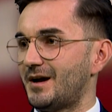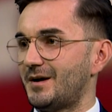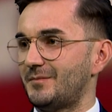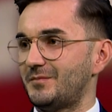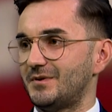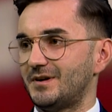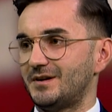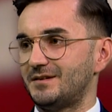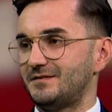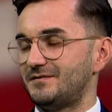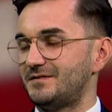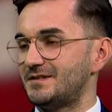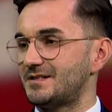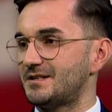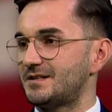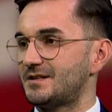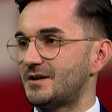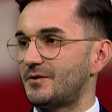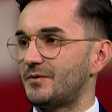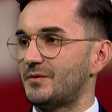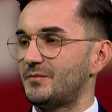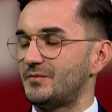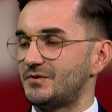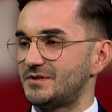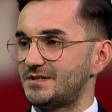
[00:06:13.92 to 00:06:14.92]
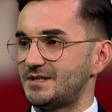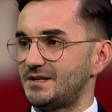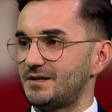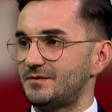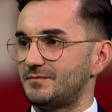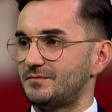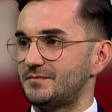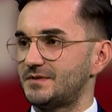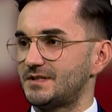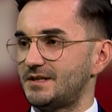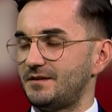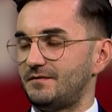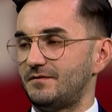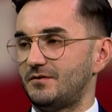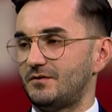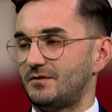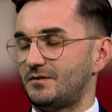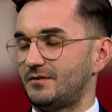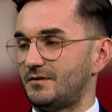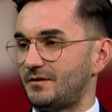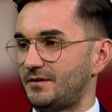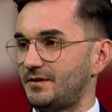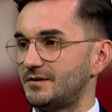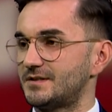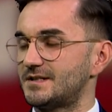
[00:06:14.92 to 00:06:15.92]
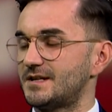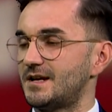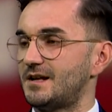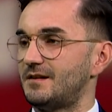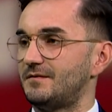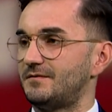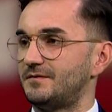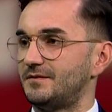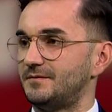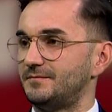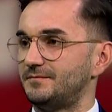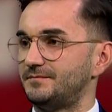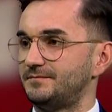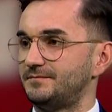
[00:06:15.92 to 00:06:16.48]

up and visit our museum, see for yourself.